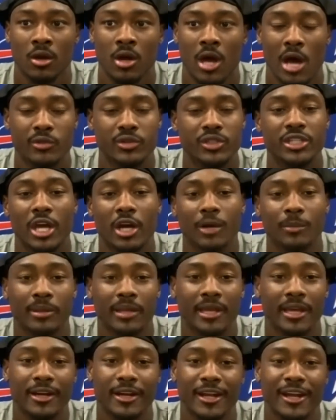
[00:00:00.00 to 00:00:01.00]
I was a young
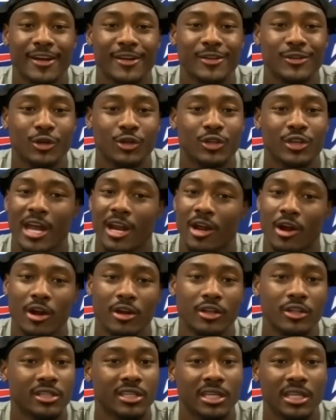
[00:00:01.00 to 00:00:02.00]
player there. You know, you gotta
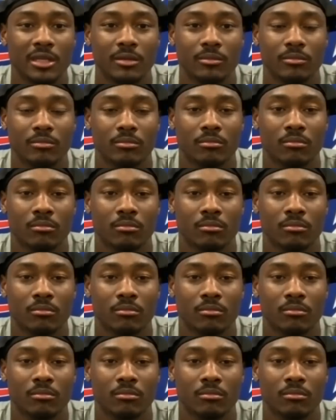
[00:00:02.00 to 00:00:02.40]
earn your keep.